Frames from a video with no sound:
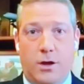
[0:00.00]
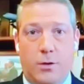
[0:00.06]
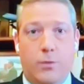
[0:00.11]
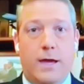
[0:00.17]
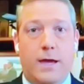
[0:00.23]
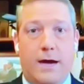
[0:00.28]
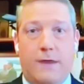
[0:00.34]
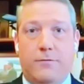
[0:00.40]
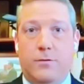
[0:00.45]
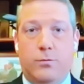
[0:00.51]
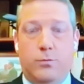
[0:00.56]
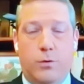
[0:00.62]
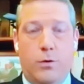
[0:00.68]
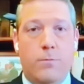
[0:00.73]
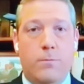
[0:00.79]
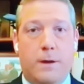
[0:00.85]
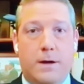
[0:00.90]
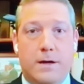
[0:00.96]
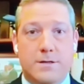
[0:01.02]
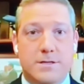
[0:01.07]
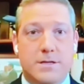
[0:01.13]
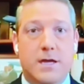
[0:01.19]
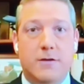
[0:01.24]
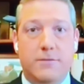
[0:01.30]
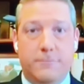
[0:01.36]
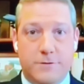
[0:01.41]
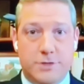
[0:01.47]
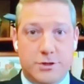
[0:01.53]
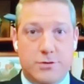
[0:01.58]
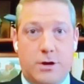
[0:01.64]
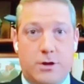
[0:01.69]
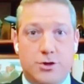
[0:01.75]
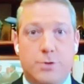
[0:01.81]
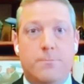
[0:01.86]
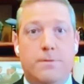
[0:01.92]
we have a robust
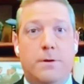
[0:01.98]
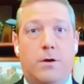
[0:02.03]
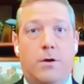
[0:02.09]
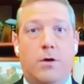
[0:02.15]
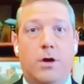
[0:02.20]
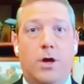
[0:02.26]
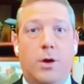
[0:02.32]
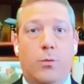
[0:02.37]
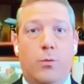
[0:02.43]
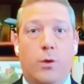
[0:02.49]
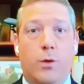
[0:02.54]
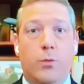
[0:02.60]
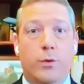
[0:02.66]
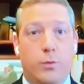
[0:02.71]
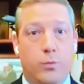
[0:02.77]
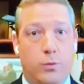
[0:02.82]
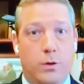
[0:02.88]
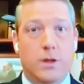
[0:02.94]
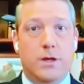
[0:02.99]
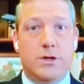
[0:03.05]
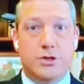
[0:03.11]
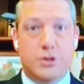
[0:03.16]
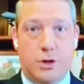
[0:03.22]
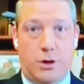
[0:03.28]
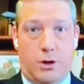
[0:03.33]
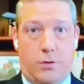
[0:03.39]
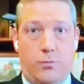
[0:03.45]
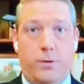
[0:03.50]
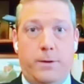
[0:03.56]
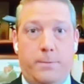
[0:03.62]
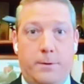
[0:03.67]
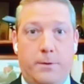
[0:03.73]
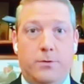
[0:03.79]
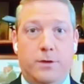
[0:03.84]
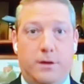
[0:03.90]
infrastructure bill where we really start
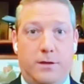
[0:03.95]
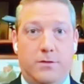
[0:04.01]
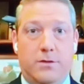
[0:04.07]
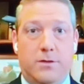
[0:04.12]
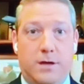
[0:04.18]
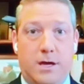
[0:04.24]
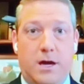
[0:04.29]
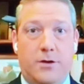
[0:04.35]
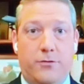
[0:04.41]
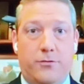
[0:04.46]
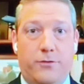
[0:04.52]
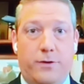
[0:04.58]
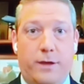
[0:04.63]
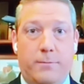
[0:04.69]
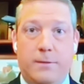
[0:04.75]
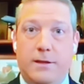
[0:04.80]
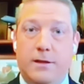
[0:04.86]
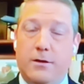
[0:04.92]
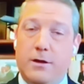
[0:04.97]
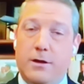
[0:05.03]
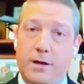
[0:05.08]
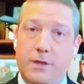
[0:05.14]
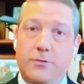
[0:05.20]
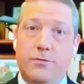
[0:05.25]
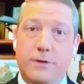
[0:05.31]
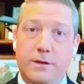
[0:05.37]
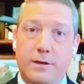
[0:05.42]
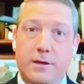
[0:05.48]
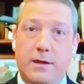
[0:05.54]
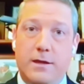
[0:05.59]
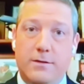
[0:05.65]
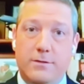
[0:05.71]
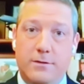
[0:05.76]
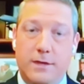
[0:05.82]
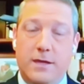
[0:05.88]
rebuilding the country. I mean, our country
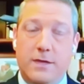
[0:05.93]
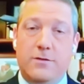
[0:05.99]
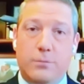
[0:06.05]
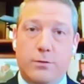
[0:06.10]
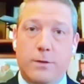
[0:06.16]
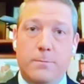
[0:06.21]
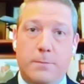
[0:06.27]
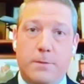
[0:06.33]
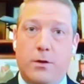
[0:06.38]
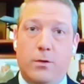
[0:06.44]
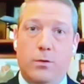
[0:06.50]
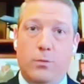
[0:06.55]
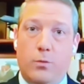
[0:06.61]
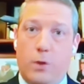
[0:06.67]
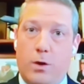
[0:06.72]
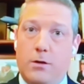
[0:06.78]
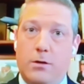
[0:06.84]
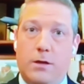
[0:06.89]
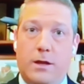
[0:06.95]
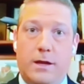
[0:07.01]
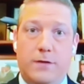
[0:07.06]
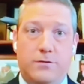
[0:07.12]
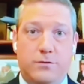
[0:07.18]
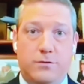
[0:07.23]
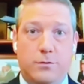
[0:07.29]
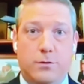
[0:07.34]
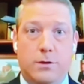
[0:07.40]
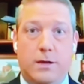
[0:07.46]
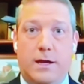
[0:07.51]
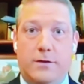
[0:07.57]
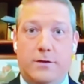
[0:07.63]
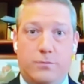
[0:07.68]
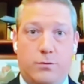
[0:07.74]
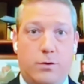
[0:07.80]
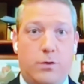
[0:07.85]
needs rebuilt: water lines, sewer
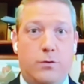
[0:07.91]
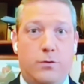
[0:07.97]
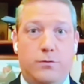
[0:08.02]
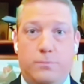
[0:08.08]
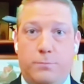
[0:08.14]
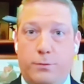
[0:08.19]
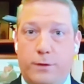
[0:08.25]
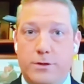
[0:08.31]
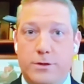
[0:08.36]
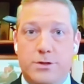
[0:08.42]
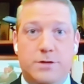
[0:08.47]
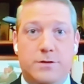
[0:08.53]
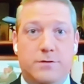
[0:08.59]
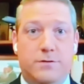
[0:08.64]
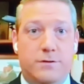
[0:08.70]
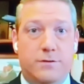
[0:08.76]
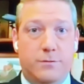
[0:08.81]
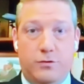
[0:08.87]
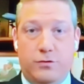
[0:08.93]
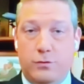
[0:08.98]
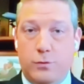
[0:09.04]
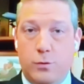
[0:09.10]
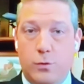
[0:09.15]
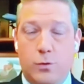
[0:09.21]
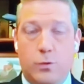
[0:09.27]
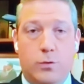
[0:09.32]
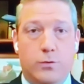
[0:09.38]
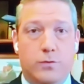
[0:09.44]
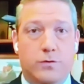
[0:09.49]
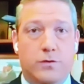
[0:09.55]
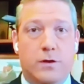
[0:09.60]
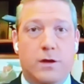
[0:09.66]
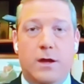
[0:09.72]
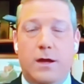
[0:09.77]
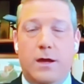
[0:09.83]
lines, roads, bridges,
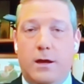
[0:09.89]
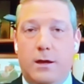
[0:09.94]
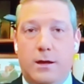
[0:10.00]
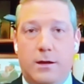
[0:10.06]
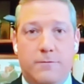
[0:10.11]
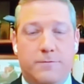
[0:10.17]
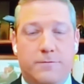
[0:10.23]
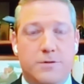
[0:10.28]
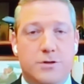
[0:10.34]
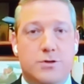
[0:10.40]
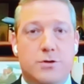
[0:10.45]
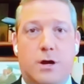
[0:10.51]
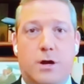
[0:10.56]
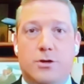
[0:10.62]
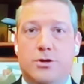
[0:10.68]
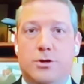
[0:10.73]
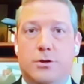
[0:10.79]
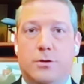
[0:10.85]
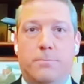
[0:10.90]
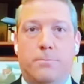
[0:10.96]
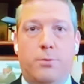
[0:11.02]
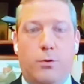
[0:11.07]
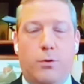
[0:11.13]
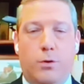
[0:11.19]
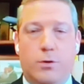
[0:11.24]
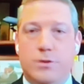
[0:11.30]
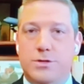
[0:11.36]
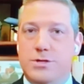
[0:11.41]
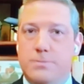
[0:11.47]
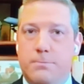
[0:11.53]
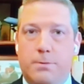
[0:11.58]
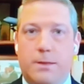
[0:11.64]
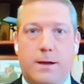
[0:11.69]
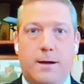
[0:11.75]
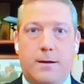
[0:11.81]
schools, infrastructure, ports,
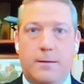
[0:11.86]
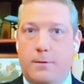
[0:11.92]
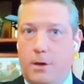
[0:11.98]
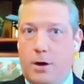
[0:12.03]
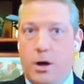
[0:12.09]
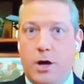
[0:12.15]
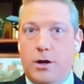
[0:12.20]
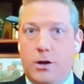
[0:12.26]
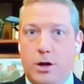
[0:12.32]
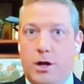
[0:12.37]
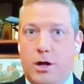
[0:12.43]
blah, on